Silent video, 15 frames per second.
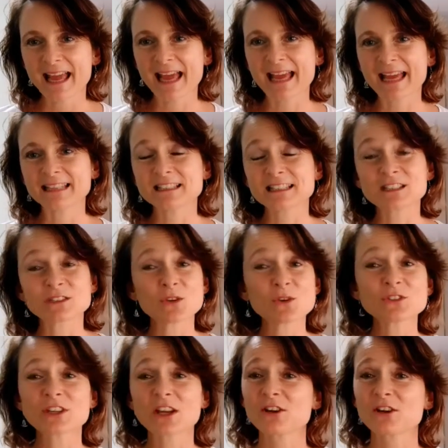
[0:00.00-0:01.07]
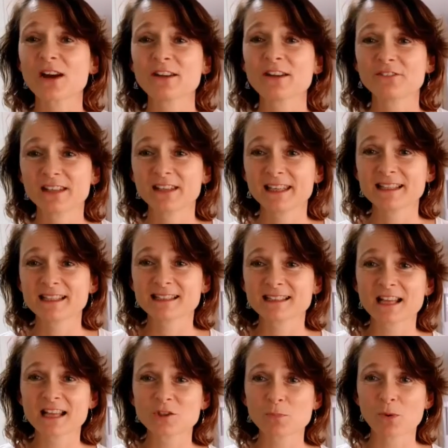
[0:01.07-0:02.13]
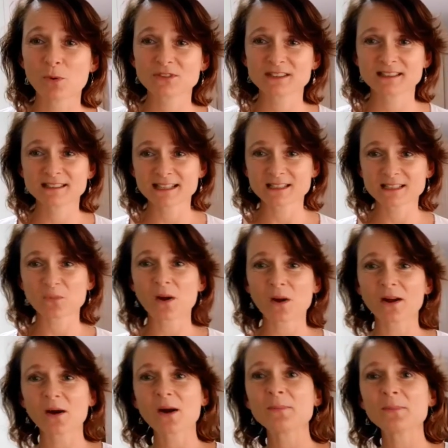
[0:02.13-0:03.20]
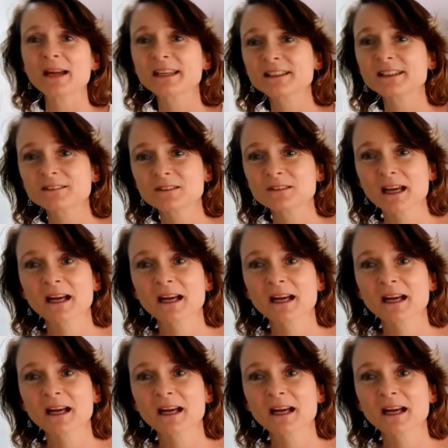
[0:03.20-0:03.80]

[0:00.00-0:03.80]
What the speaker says: And it's also great for kids' lunch boxes. That's why I make it.